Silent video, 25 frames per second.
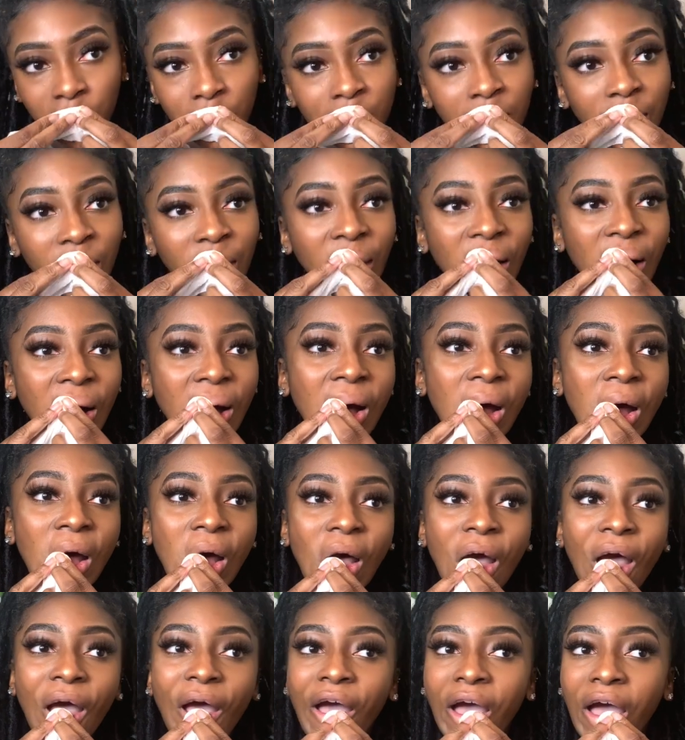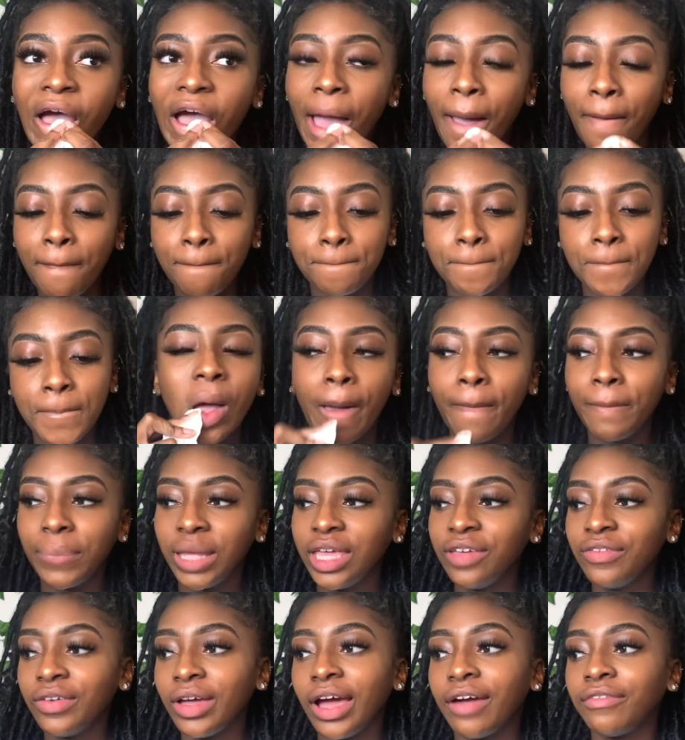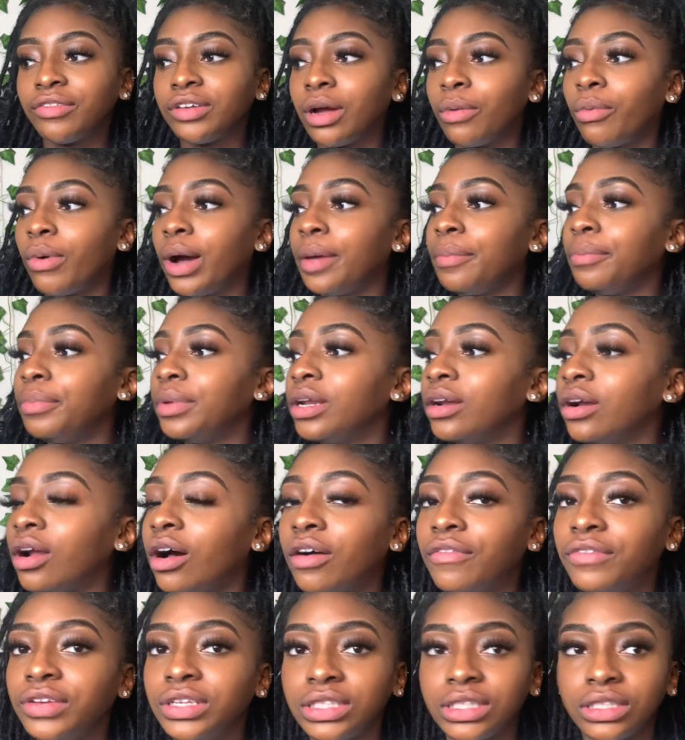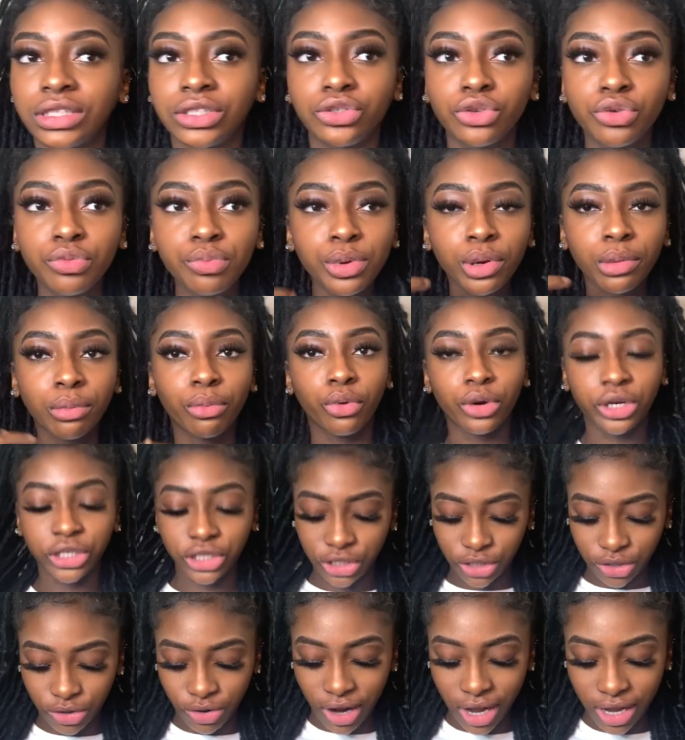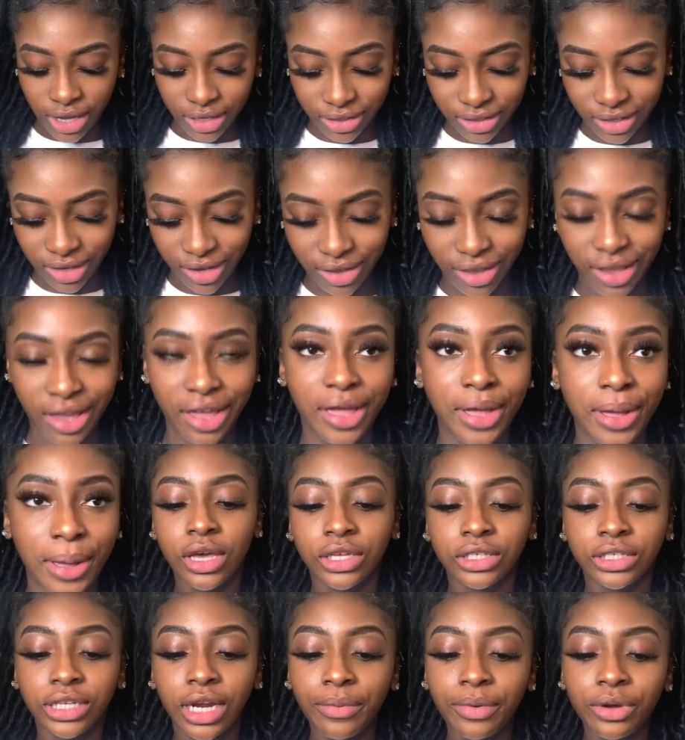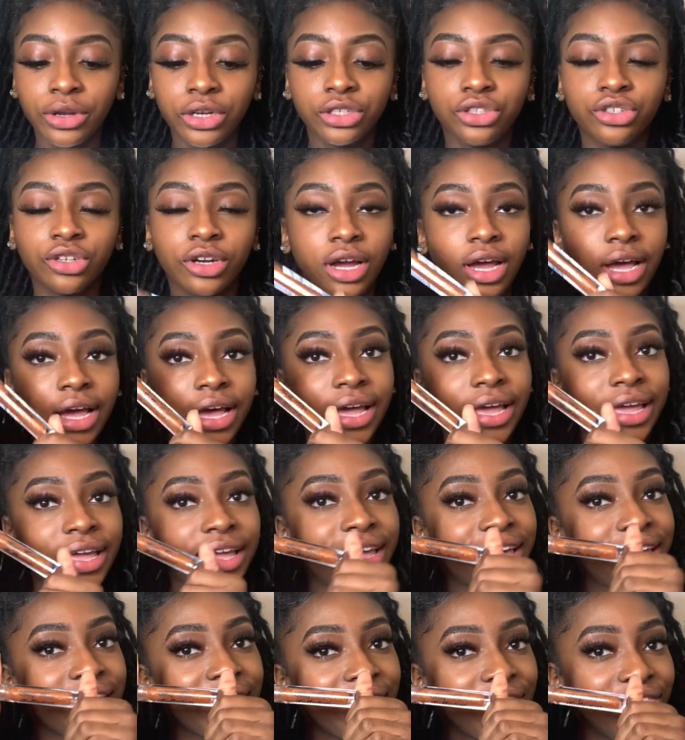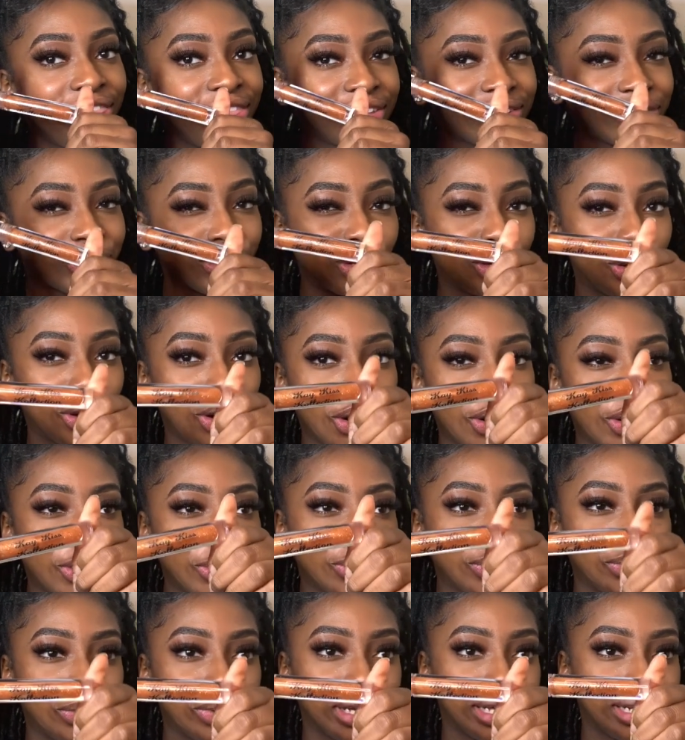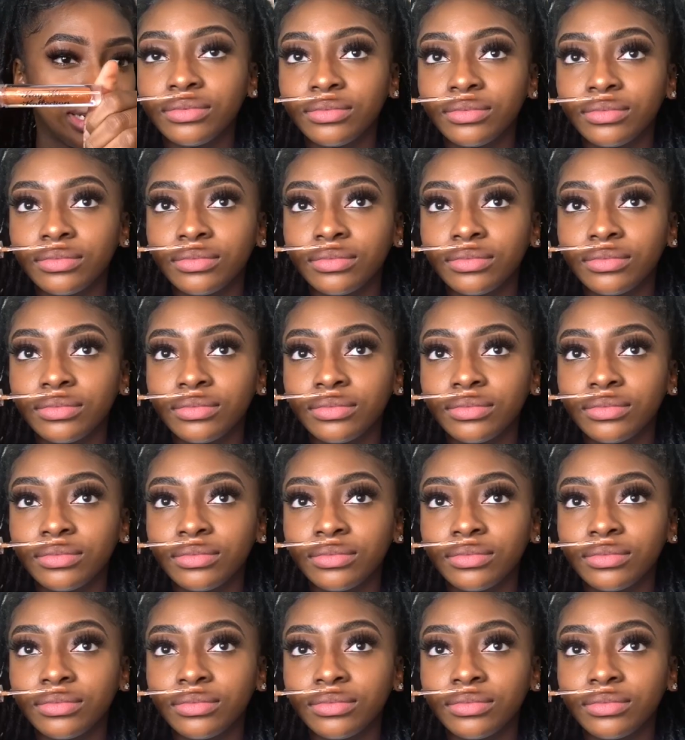one off, but even after I'm wiping it off, it's super moisturizing. Like, so now we're gonna try this gold one.